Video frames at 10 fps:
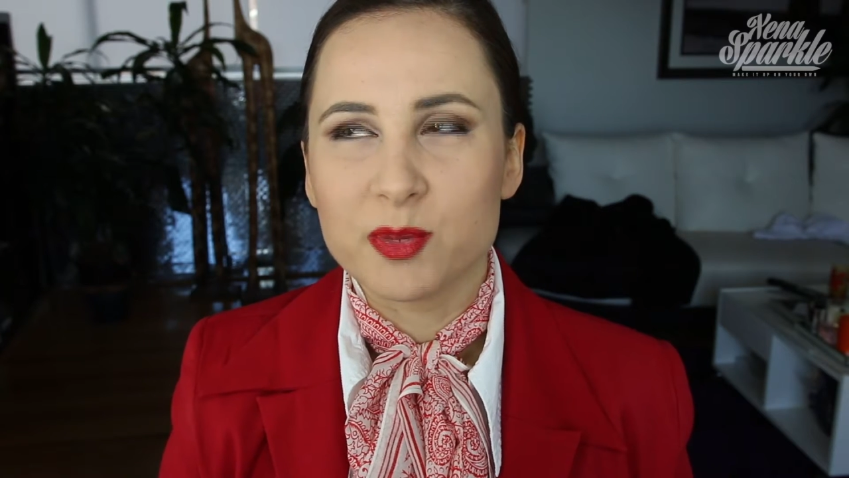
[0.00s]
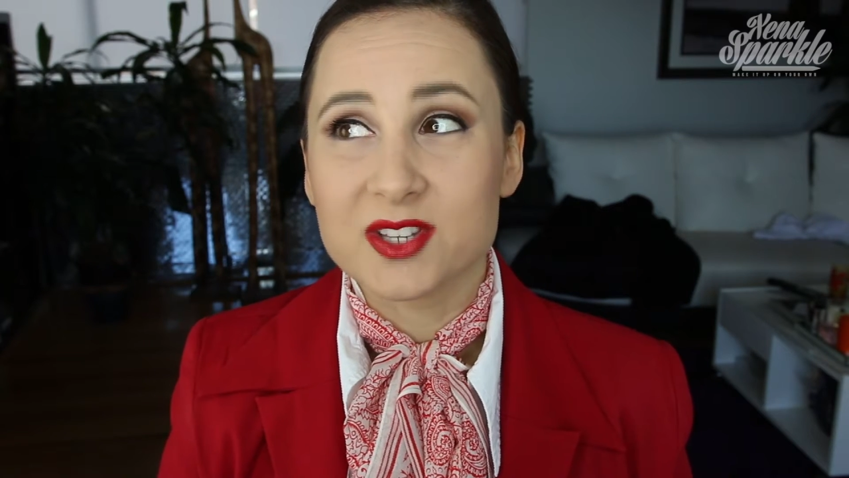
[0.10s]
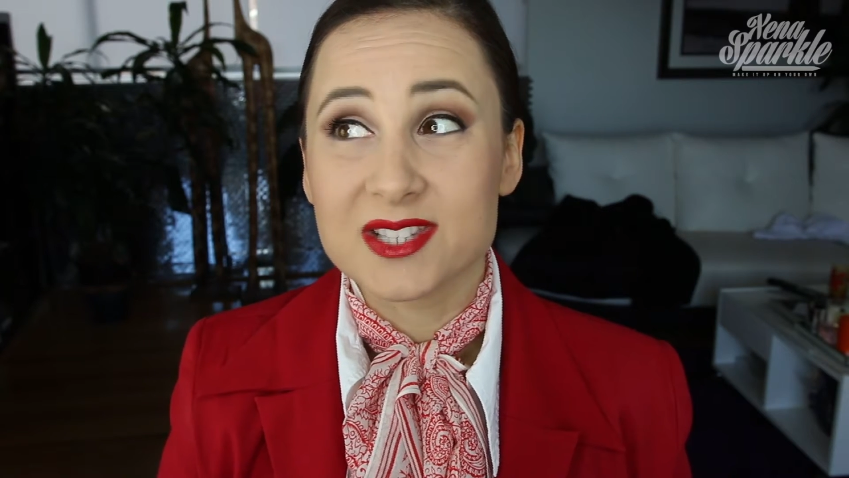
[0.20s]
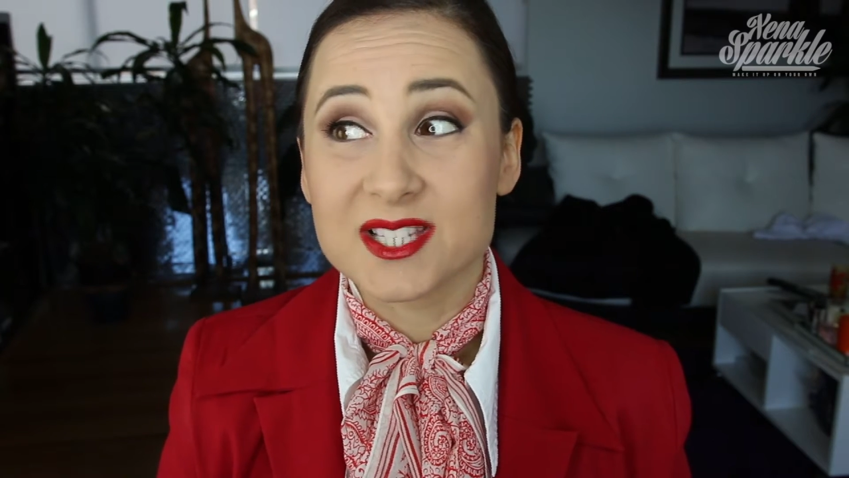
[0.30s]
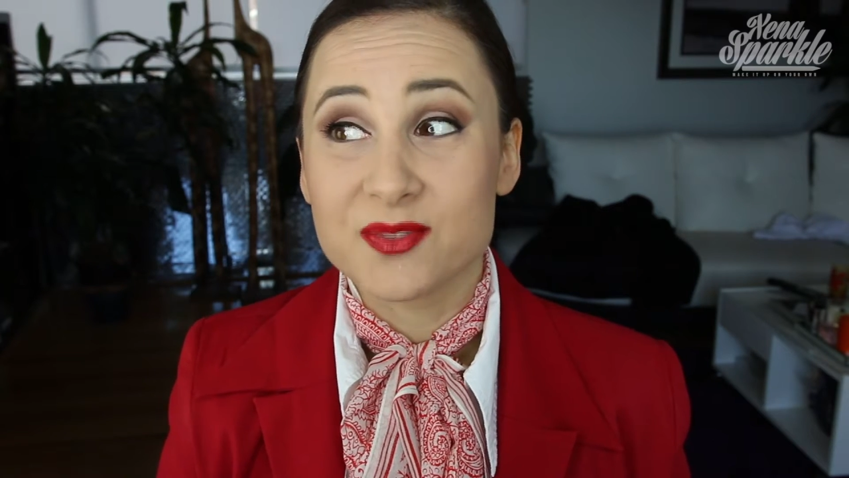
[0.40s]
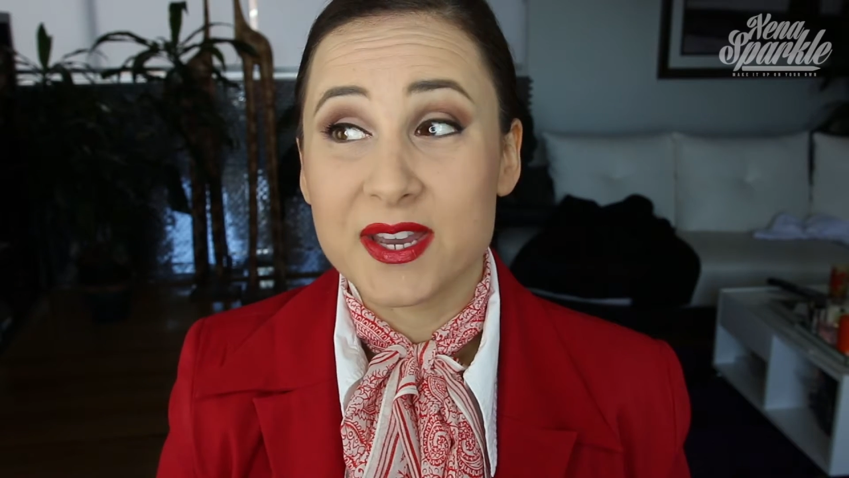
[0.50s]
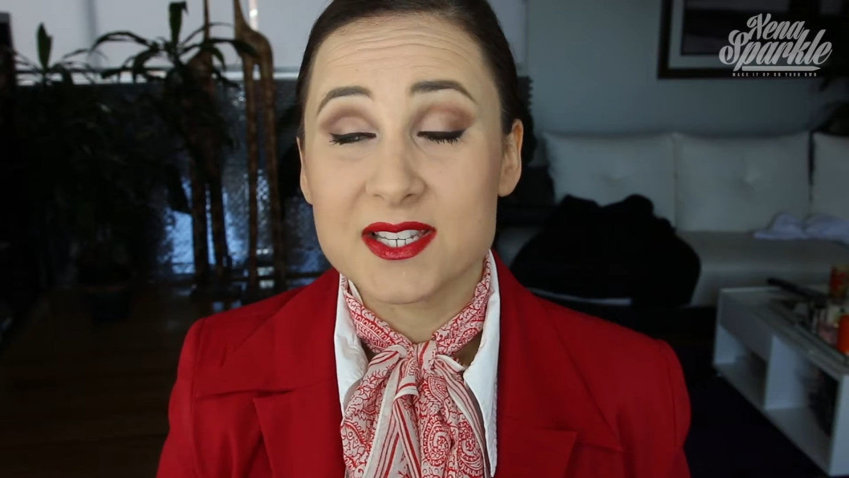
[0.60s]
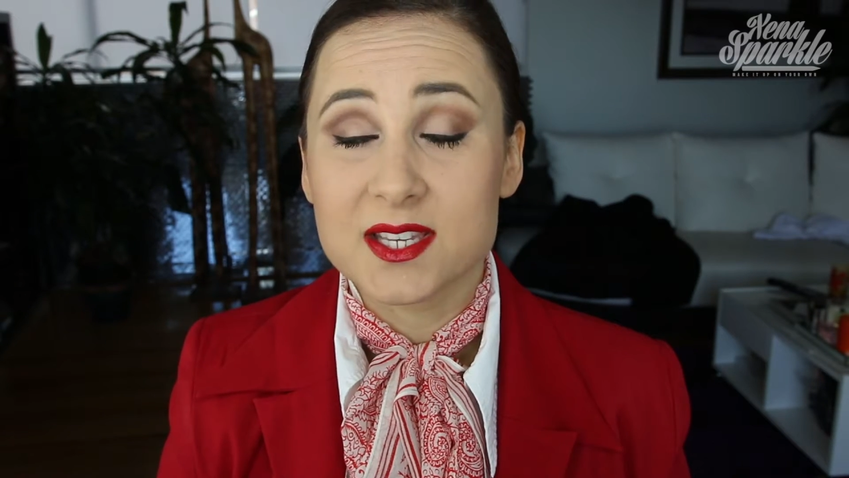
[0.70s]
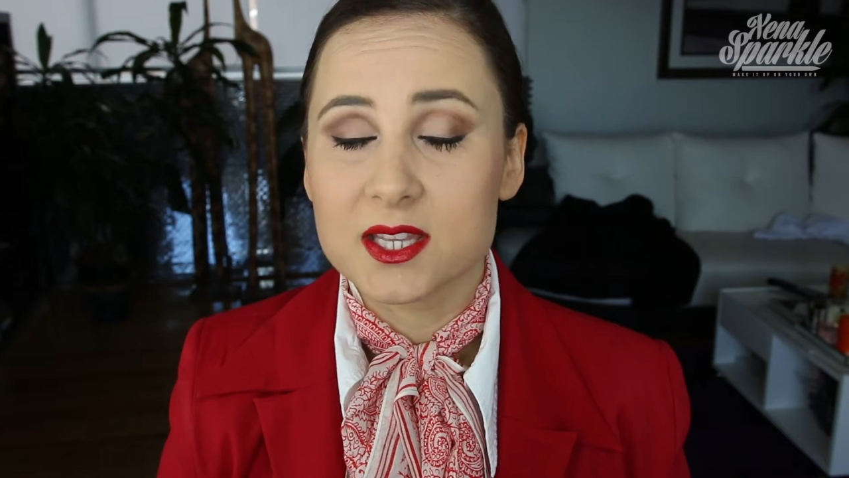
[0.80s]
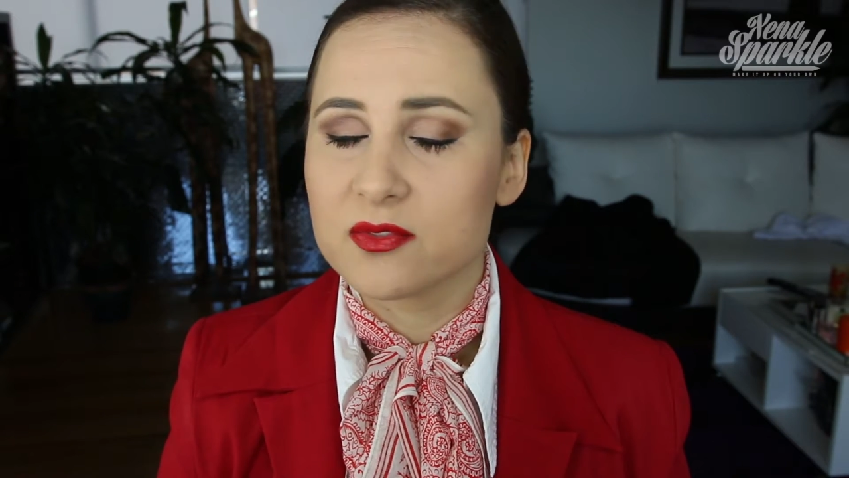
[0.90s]
because let's
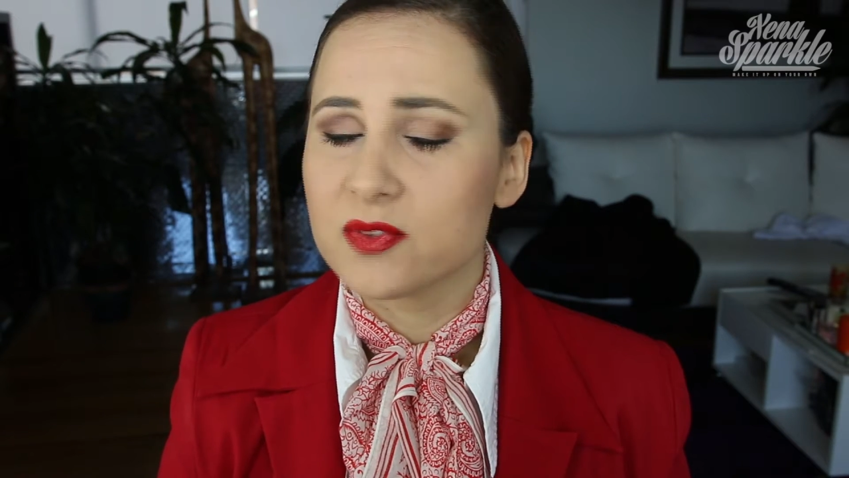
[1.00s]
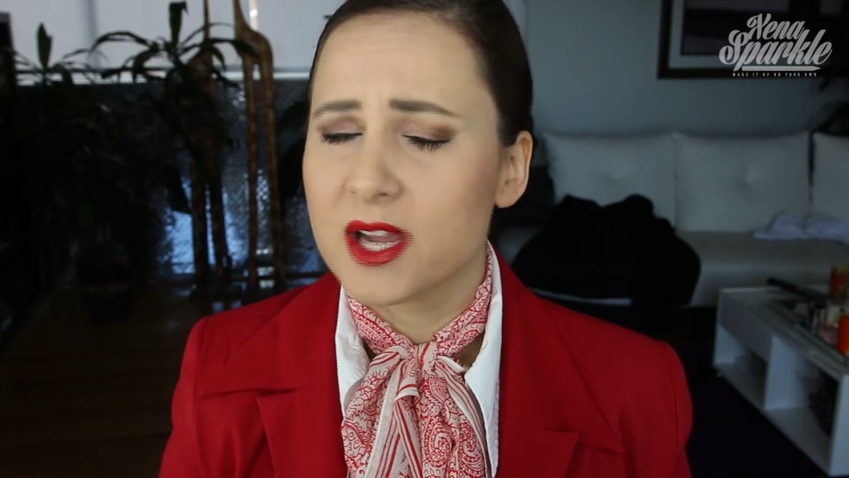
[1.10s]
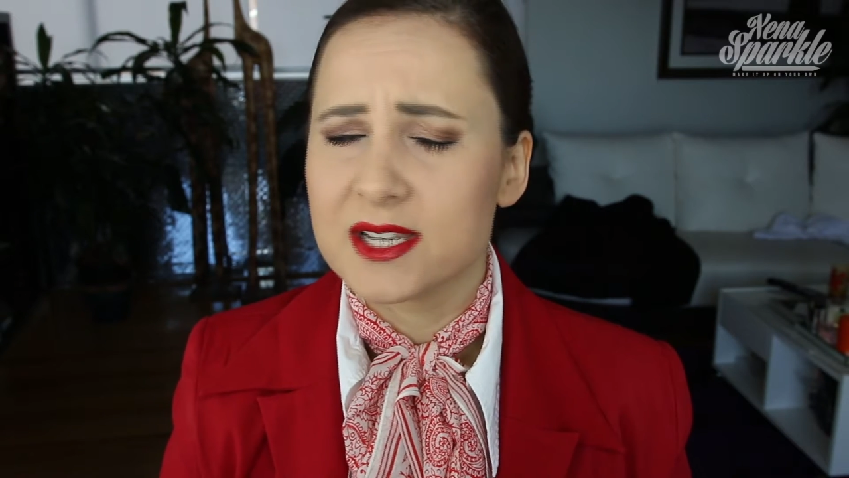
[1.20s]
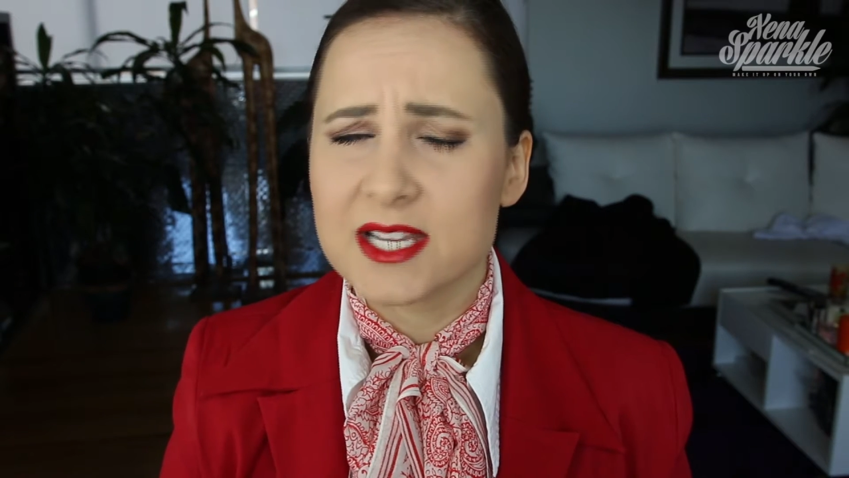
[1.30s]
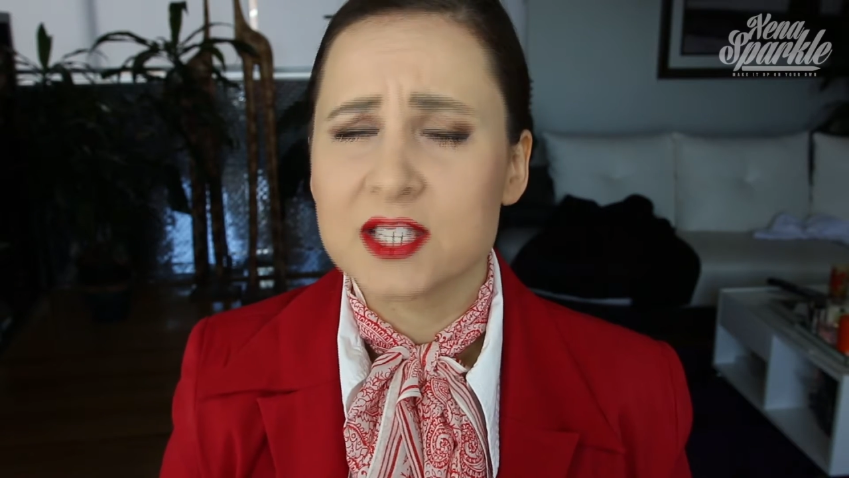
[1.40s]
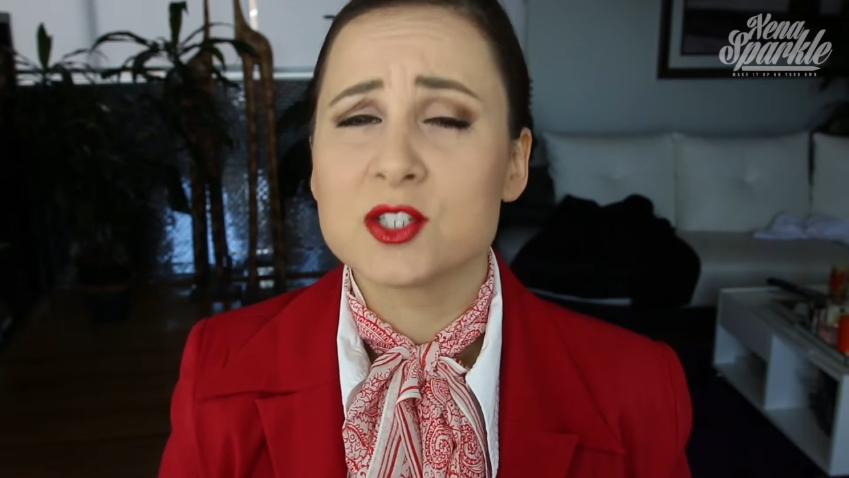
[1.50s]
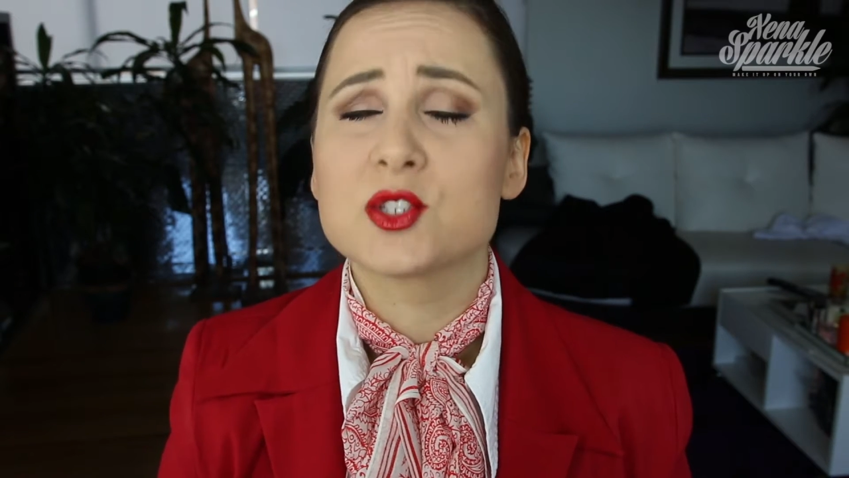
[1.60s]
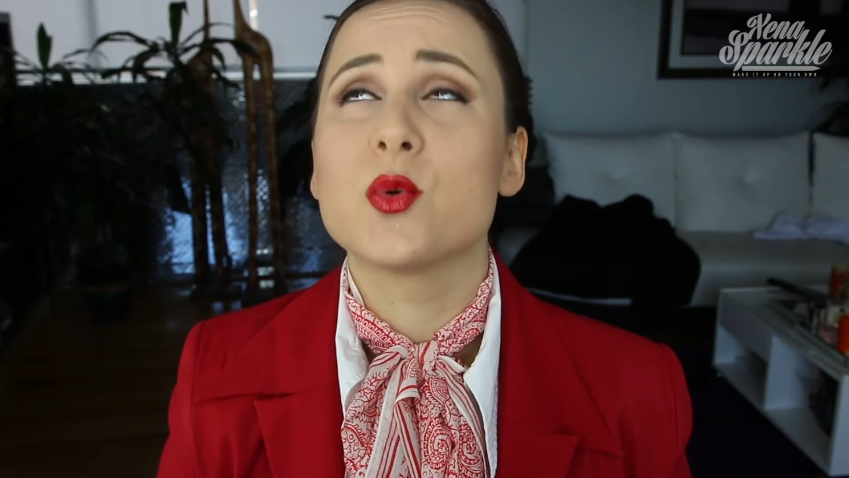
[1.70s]
face it, the flight attendants